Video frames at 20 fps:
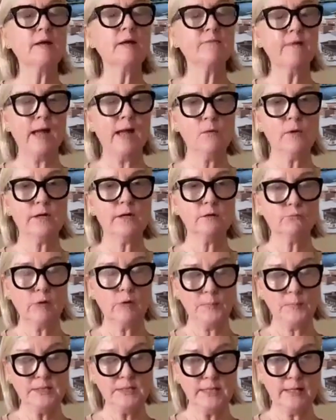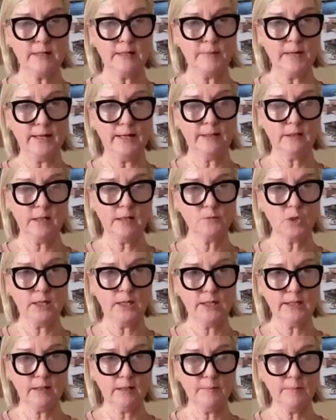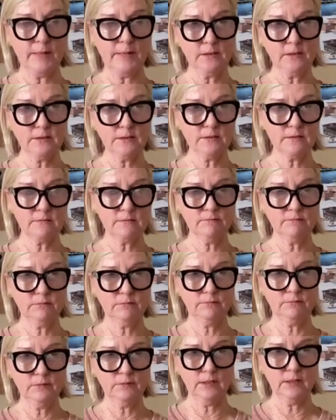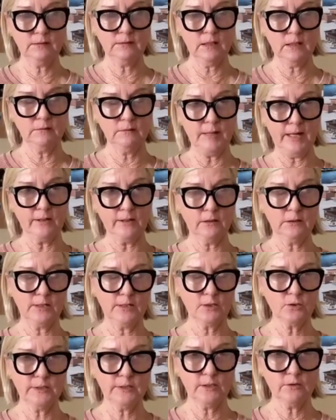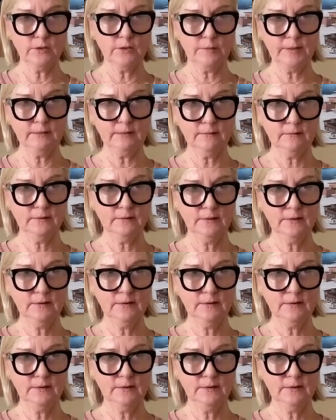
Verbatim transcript: about if I wanted to represent a buyer, I'm trying to get a buyer's a, a buyer luxury agreement.